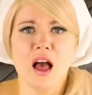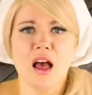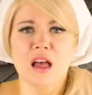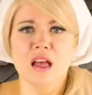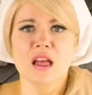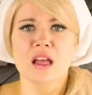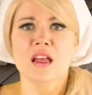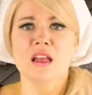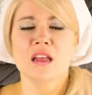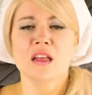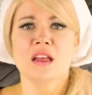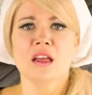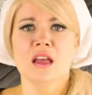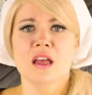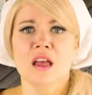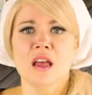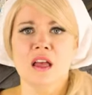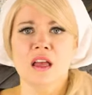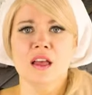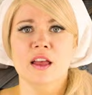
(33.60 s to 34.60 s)
we must be
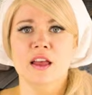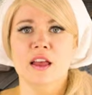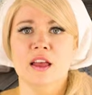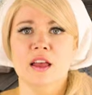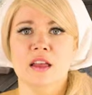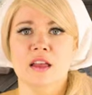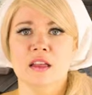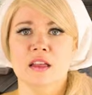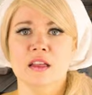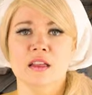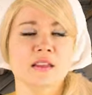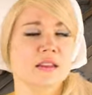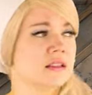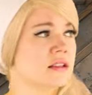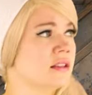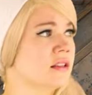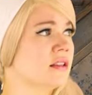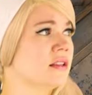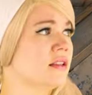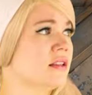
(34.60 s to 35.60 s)
off. Our carriage
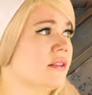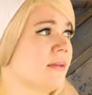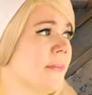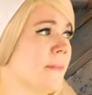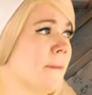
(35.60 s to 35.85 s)
awaits.